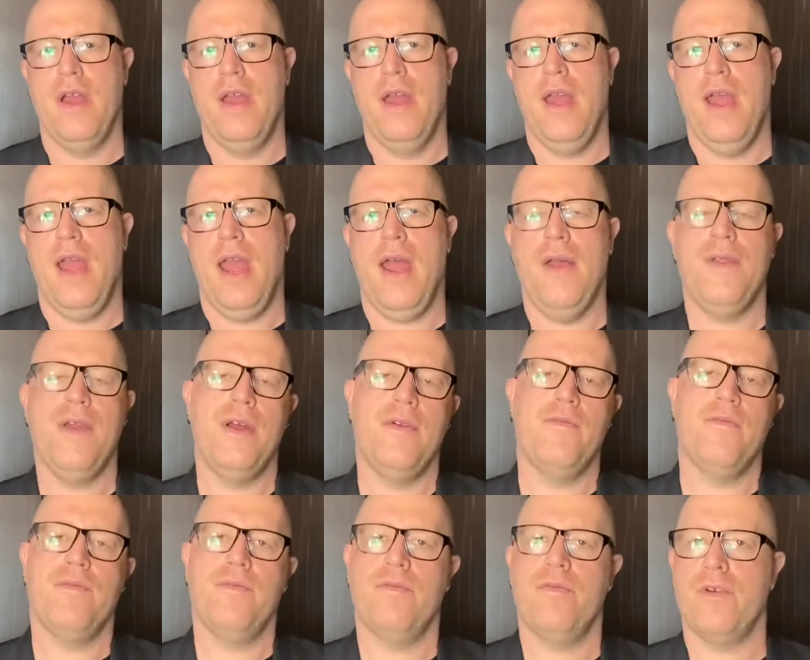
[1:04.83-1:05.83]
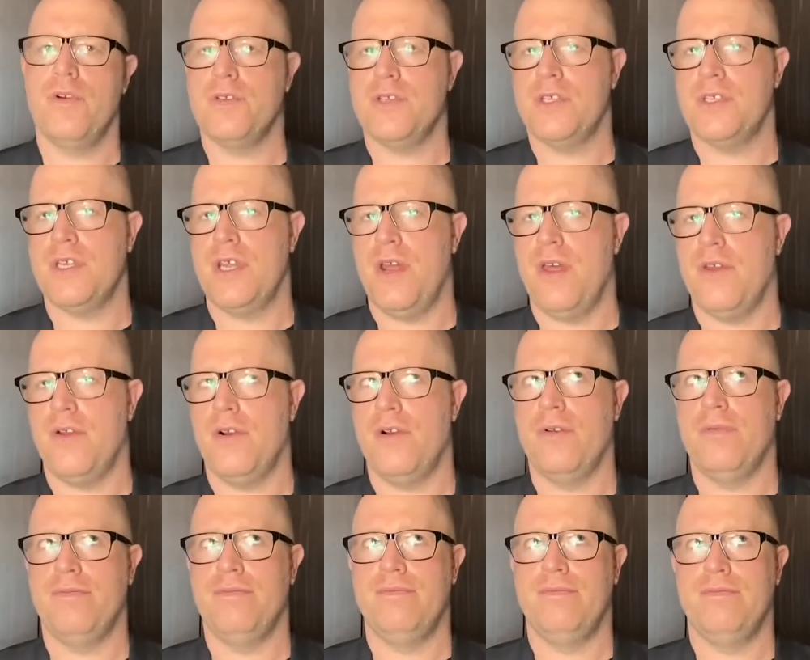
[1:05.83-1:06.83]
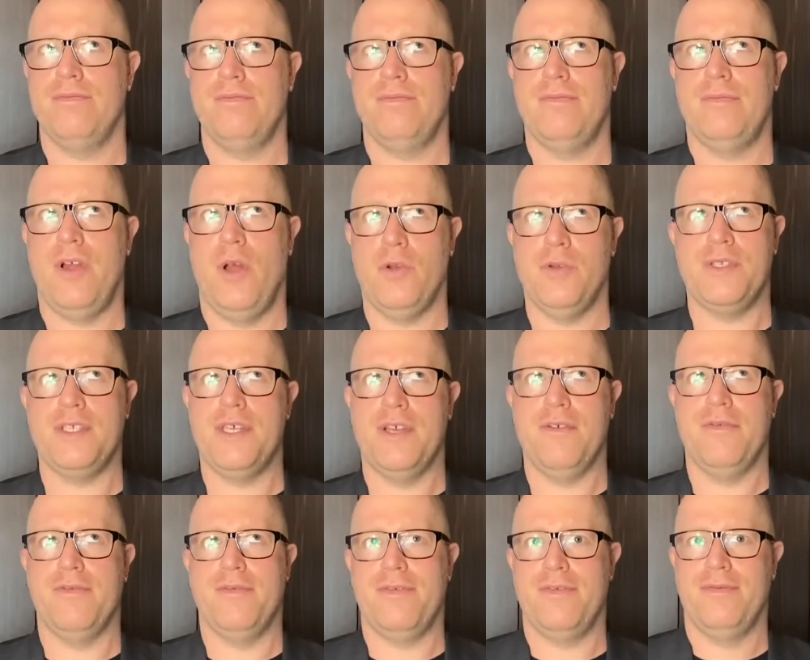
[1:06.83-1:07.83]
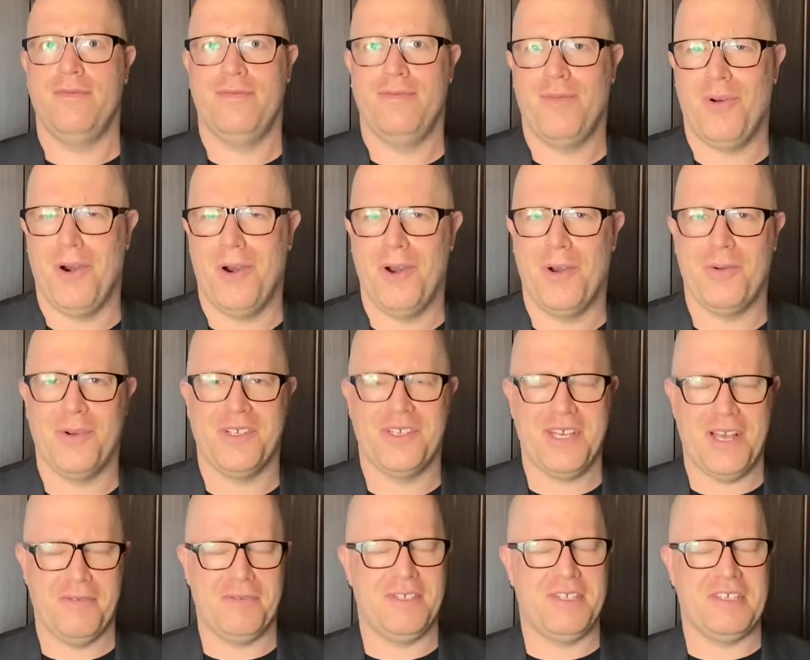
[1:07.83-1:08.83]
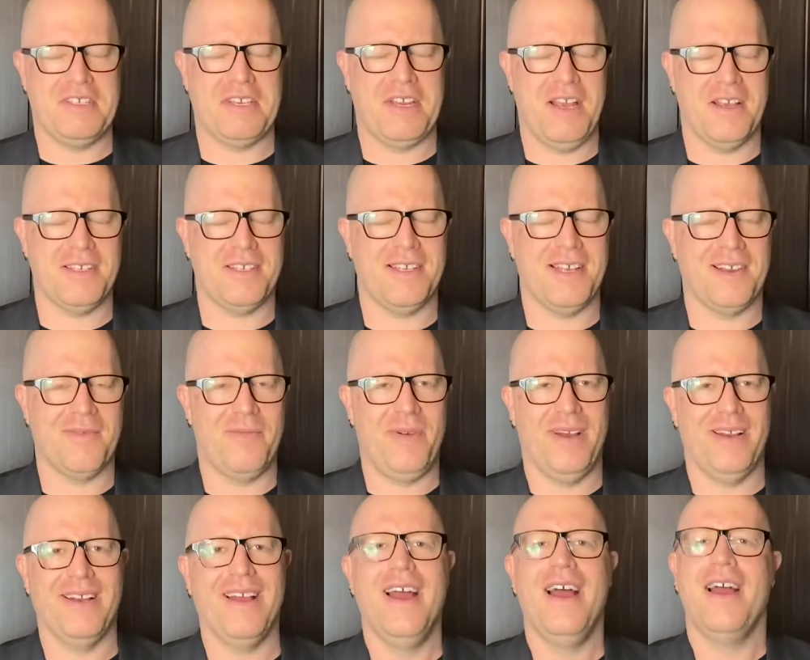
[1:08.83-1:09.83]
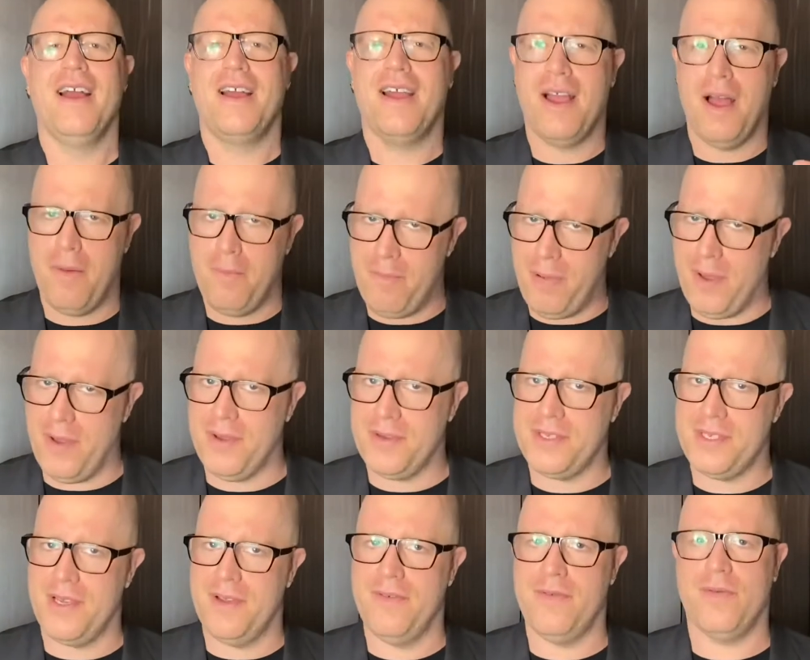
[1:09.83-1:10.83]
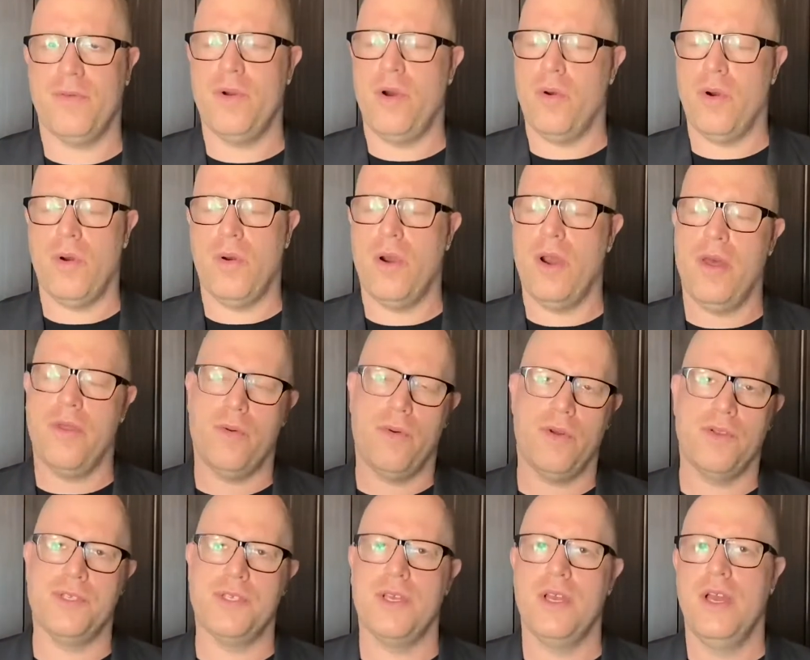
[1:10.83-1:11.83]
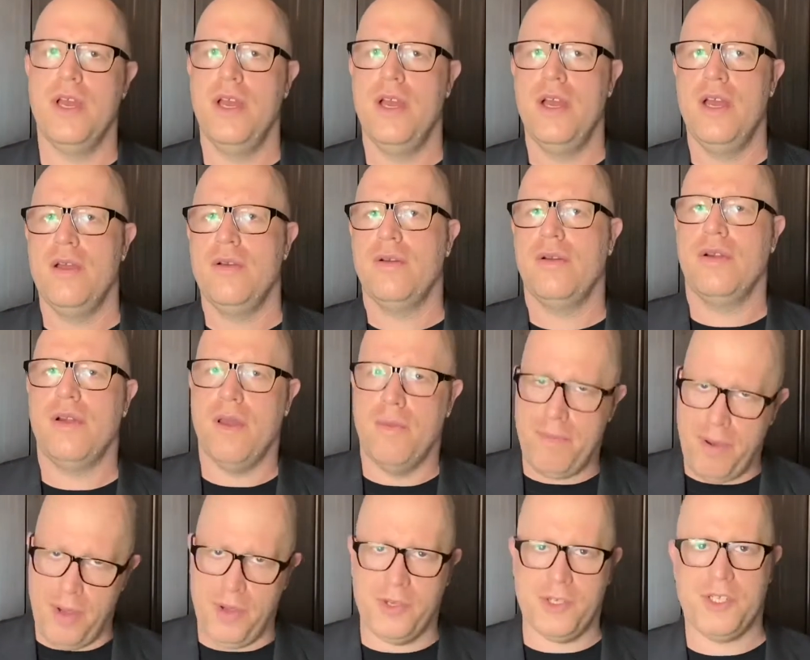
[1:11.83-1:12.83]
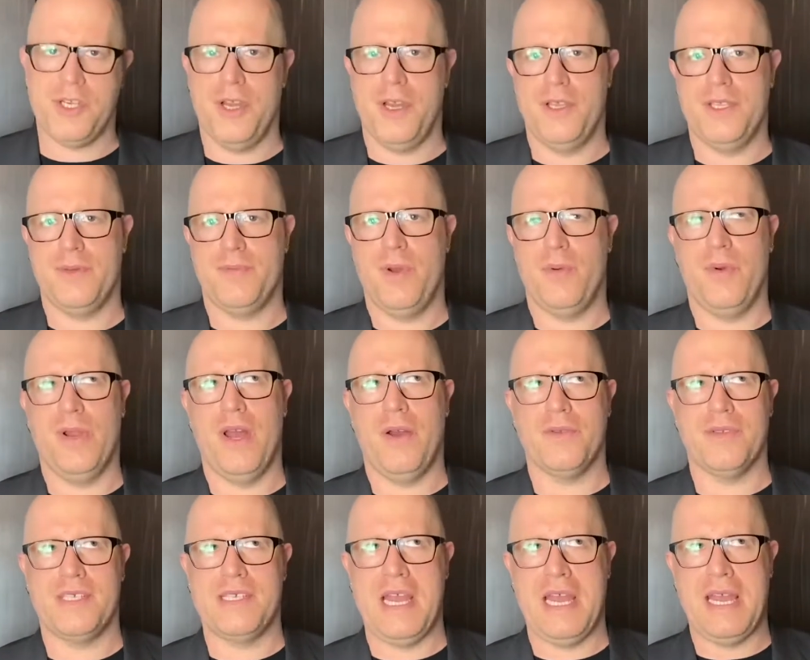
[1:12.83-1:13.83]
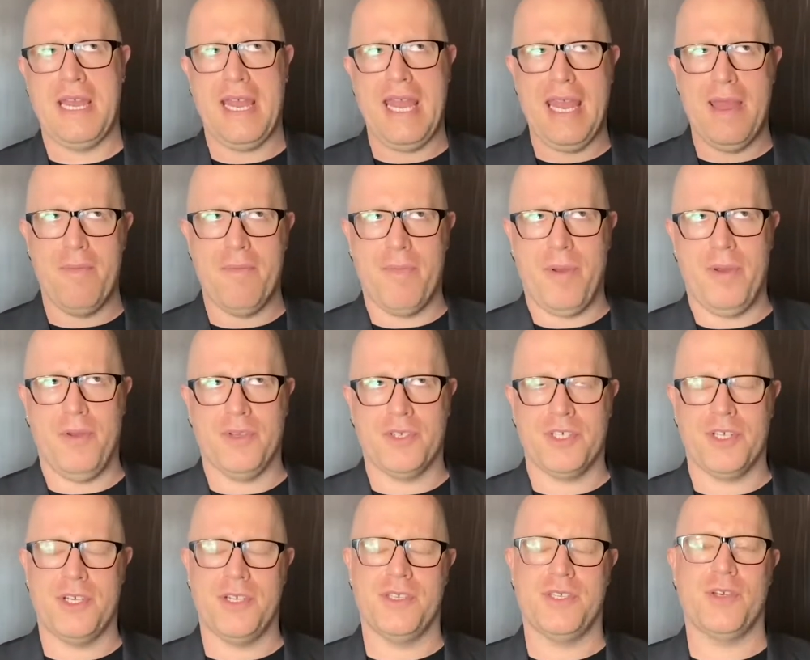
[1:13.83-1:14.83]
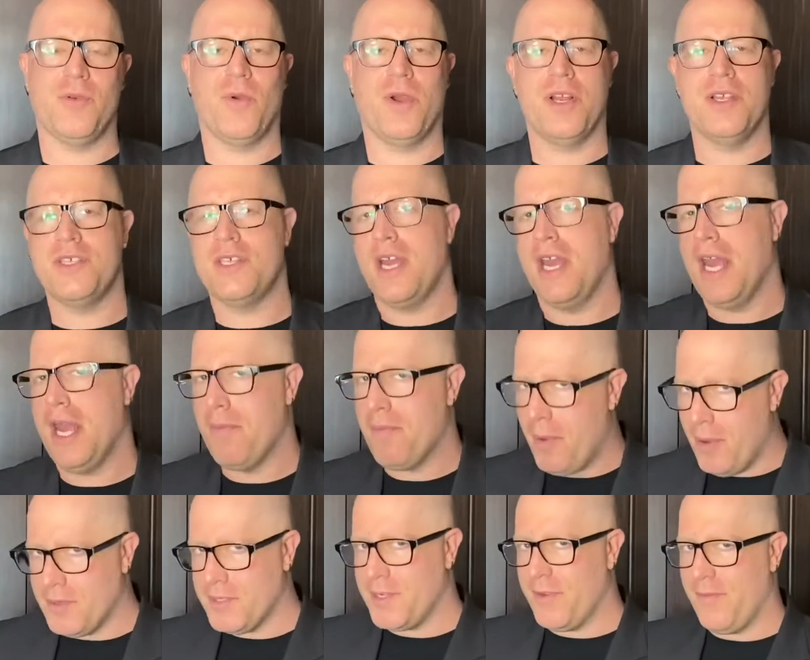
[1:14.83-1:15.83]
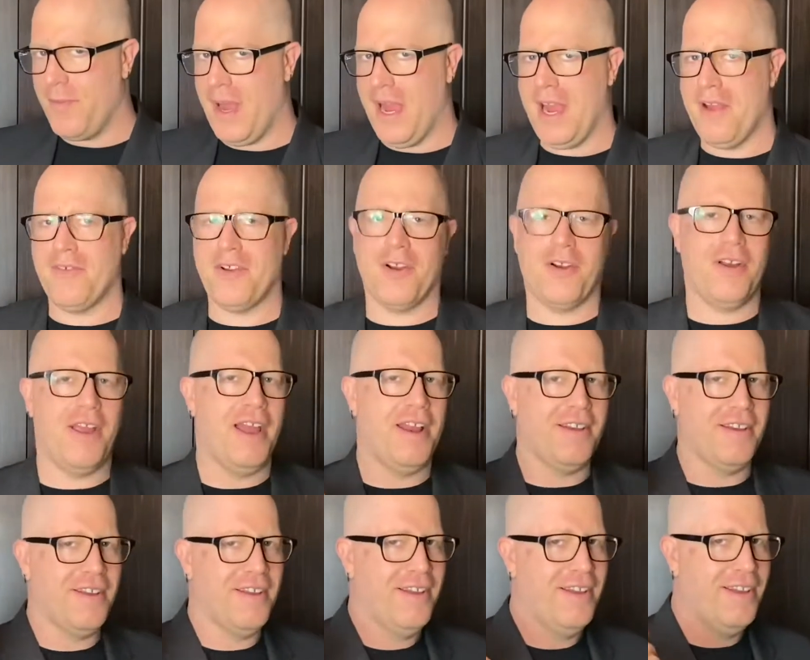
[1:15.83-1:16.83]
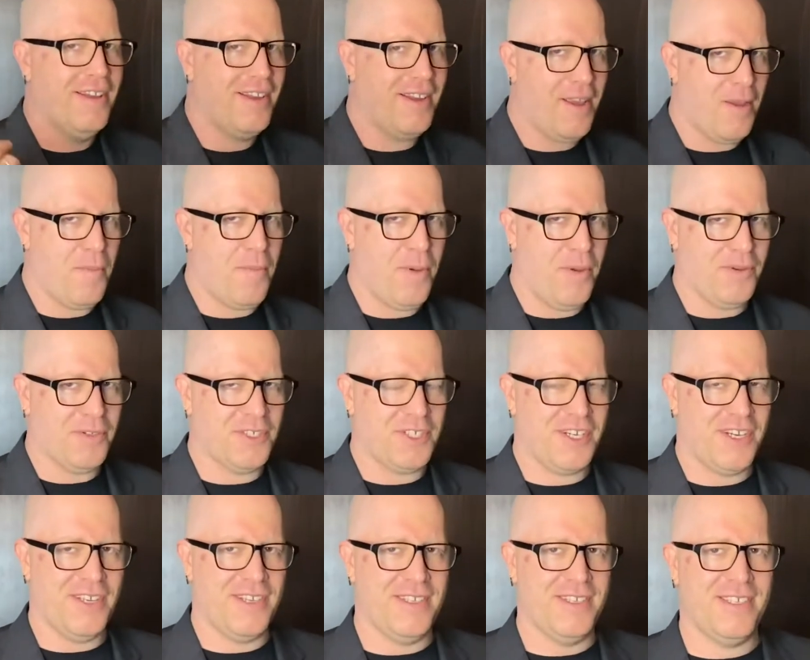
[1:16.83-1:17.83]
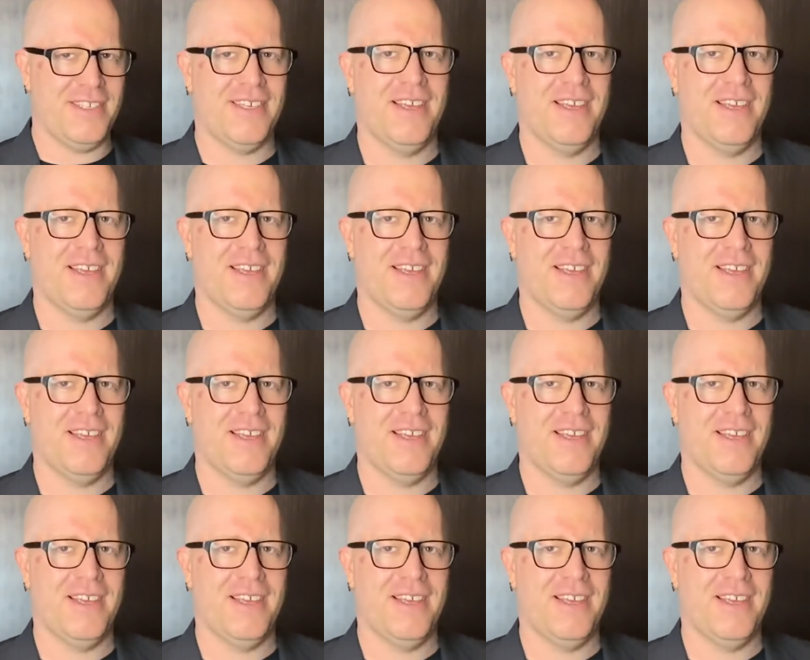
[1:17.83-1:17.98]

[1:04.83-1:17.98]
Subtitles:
and then versus another ulsive word, which sounds disgusting, but compulsive, or in other words, compulsions, but we don't say impulsions, so we're going to say impulsive behavior and compulsions.